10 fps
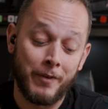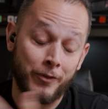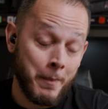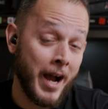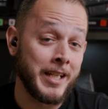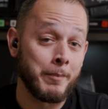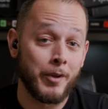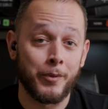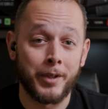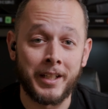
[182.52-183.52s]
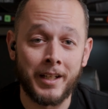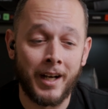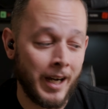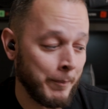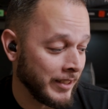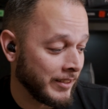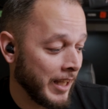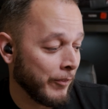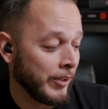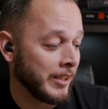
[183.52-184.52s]
but for my number three, um, it's
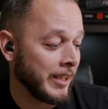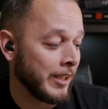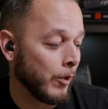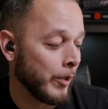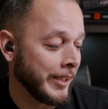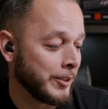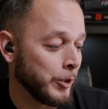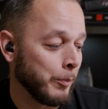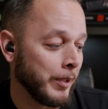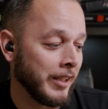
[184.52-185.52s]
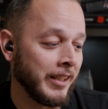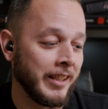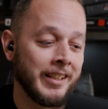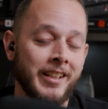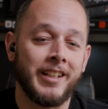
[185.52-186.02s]
definitely going to be